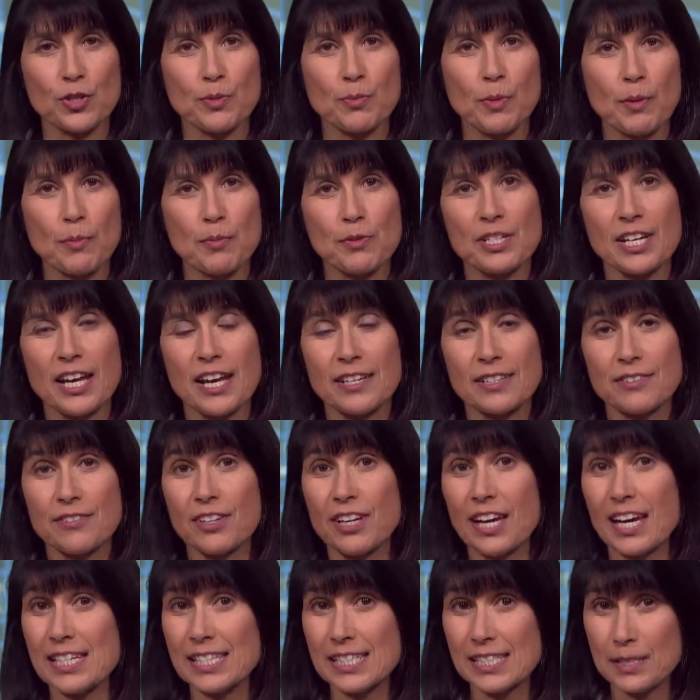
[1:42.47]
to be protective
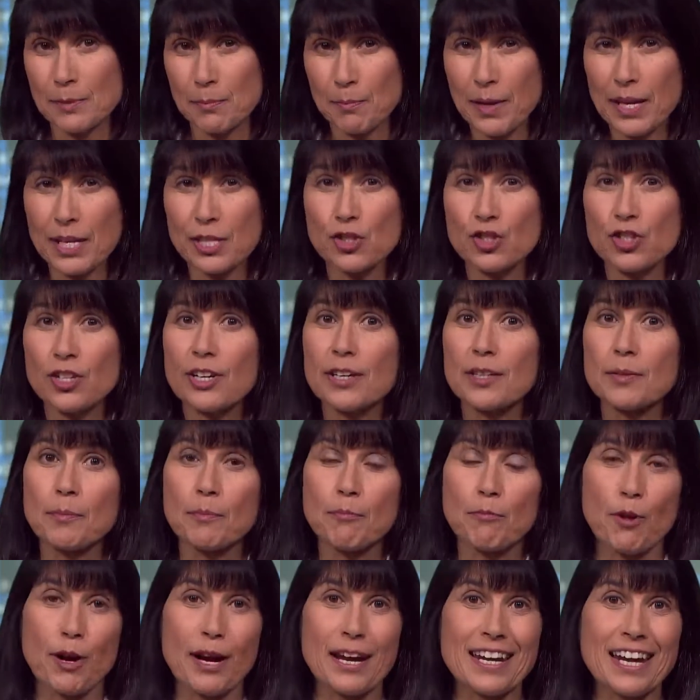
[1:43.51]
against dementia and
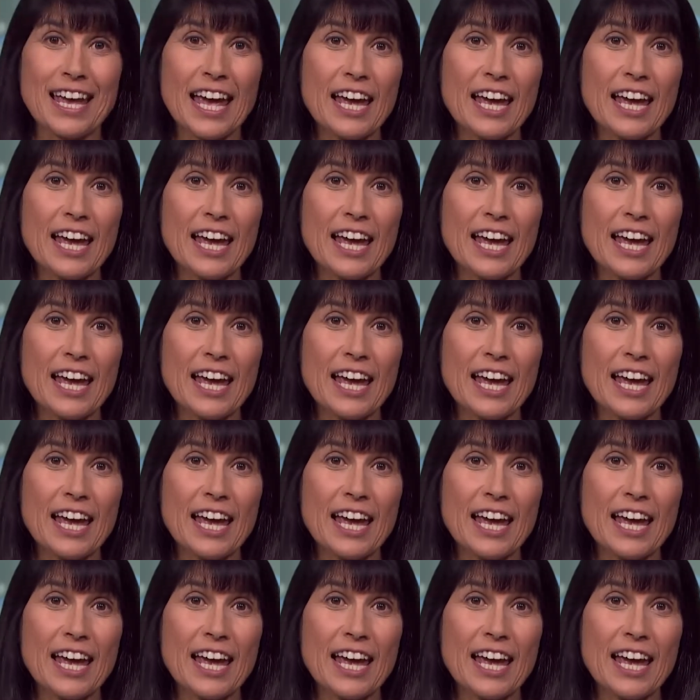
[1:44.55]
brain